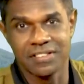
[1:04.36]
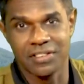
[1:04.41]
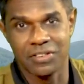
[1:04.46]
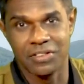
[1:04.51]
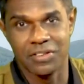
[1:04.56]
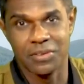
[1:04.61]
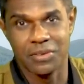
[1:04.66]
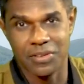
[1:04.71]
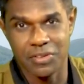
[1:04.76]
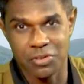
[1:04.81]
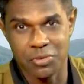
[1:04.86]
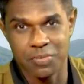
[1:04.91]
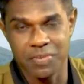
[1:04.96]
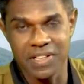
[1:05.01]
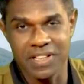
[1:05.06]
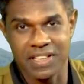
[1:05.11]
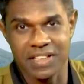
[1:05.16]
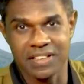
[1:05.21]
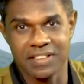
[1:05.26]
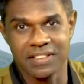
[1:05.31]
or the Holy
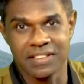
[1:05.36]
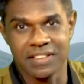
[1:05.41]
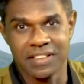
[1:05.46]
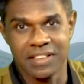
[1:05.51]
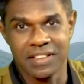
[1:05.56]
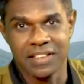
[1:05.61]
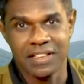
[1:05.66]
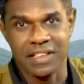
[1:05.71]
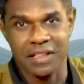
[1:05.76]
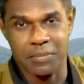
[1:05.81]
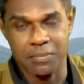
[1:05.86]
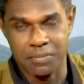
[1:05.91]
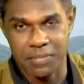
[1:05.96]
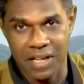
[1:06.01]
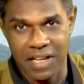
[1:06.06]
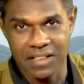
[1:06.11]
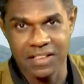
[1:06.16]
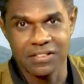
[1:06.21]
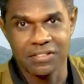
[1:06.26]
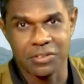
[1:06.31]
Spirit
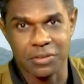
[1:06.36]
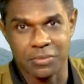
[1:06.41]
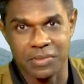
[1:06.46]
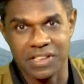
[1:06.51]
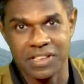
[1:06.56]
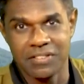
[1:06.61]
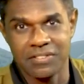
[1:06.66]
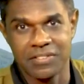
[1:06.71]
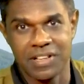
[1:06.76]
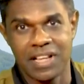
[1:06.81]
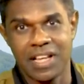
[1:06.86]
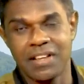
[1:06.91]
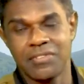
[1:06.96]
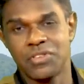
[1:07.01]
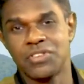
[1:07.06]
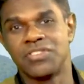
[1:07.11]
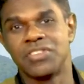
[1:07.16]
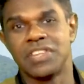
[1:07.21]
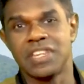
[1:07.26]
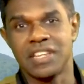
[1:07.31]
imparted to me while I
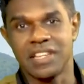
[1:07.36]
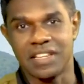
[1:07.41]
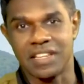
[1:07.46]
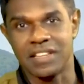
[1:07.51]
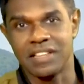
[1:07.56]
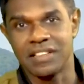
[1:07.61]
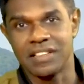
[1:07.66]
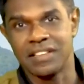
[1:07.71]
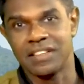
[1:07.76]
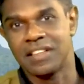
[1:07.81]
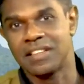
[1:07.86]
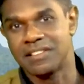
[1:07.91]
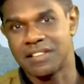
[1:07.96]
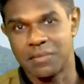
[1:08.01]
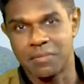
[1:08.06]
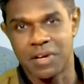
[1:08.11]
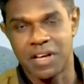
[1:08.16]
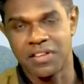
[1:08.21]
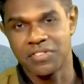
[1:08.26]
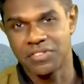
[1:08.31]
was seeking
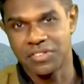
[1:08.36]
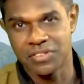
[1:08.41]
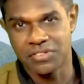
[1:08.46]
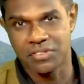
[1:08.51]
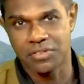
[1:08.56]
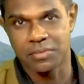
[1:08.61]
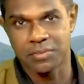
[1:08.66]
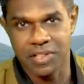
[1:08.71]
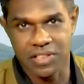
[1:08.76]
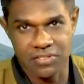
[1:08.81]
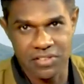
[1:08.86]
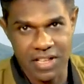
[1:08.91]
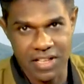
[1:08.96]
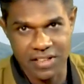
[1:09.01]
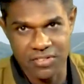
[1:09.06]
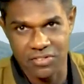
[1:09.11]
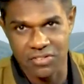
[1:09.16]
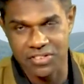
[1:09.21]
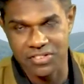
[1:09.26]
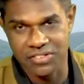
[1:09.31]
some answers to my
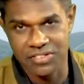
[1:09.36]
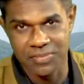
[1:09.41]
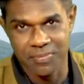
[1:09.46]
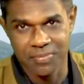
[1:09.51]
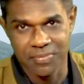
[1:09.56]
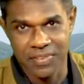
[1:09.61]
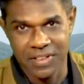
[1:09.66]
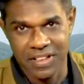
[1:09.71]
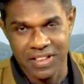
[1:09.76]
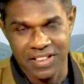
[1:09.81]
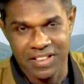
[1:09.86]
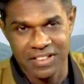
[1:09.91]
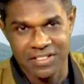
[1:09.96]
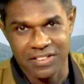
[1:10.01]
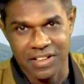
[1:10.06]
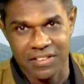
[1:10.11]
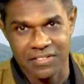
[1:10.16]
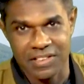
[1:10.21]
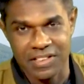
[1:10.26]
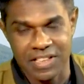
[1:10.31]
challenges.
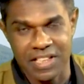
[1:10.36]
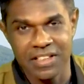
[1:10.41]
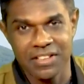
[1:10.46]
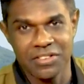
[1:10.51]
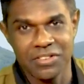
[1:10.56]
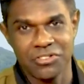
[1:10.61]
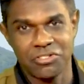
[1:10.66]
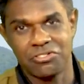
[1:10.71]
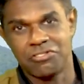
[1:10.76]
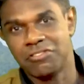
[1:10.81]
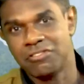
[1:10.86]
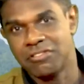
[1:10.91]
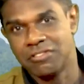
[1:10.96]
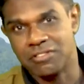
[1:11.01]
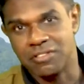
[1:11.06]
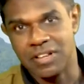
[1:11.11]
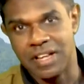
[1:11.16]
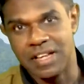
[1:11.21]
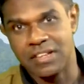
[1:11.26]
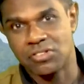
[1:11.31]
So I will take you
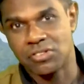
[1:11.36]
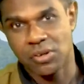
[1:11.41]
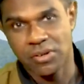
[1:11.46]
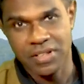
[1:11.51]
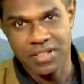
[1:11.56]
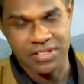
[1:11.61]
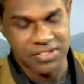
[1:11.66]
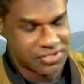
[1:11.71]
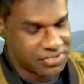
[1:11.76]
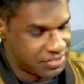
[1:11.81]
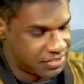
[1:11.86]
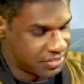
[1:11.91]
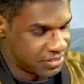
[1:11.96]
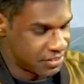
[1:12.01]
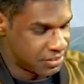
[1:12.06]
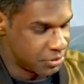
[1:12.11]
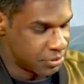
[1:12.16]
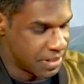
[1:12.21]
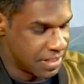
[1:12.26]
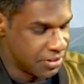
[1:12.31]
through Exodus
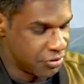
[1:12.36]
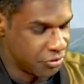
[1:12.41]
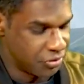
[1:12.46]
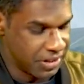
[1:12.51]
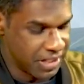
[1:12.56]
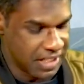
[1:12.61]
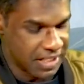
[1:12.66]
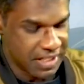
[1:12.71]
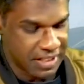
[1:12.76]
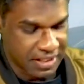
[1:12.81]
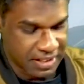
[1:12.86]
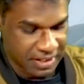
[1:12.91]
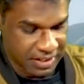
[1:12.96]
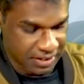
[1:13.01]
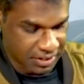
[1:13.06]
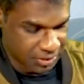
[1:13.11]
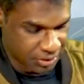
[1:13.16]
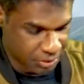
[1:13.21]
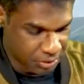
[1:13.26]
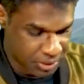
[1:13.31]

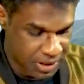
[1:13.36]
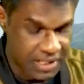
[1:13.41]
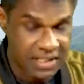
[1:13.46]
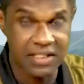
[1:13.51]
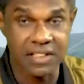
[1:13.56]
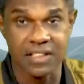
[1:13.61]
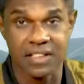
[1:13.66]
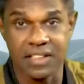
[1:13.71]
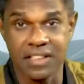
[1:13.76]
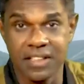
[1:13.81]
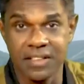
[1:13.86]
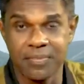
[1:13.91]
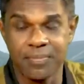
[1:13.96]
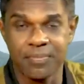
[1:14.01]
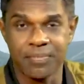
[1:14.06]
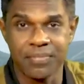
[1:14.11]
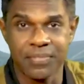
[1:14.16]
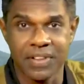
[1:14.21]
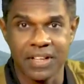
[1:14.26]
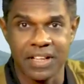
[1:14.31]
23:20,
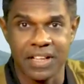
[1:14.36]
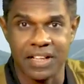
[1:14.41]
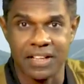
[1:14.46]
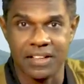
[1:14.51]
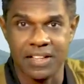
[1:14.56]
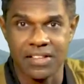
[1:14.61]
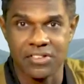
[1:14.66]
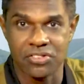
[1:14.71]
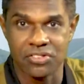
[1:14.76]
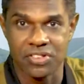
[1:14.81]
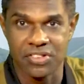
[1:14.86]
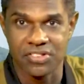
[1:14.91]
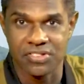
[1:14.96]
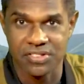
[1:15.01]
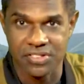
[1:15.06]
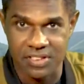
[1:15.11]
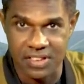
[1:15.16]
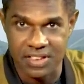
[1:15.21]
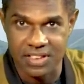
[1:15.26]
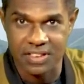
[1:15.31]
and let's
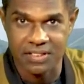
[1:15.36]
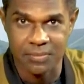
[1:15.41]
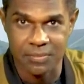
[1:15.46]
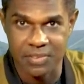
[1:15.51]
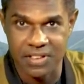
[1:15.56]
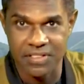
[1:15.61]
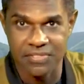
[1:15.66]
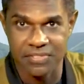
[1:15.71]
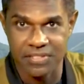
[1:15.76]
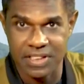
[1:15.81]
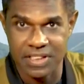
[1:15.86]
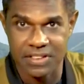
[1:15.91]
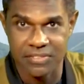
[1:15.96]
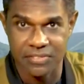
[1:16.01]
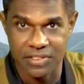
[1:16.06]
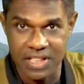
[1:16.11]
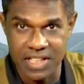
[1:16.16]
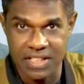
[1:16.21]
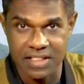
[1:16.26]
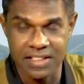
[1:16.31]
just briefly
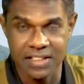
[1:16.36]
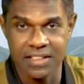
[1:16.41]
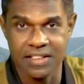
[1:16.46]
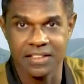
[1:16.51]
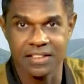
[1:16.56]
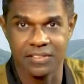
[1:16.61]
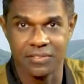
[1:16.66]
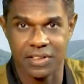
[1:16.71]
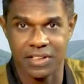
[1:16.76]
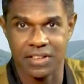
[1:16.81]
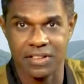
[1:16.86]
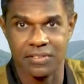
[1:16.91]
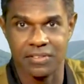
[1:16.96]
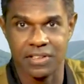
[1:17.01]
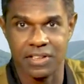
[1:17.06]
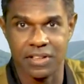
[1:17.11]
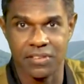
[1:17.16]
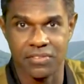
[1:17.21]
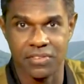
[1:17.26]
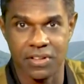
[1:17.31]
read what the
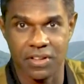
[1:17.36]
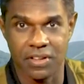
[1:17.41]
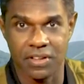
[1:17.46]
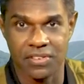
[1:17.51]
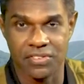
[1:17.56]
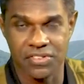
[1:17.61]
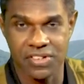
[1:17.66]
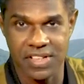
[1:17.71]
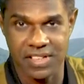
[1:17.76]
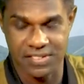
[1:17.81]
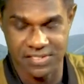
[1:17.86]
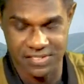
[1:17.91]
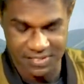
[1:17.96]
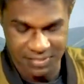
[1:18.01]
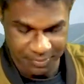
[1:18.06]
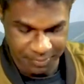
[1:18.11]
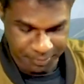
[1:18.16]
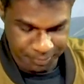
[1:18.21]
Word of the Lord says.